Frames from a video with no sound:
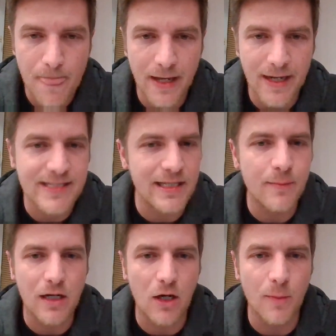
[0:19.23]
and i sent
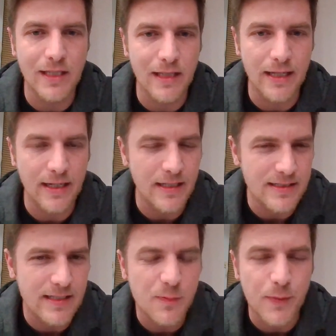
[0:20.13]
him a comment like is
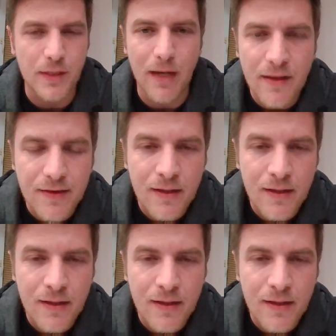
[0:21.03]
this per month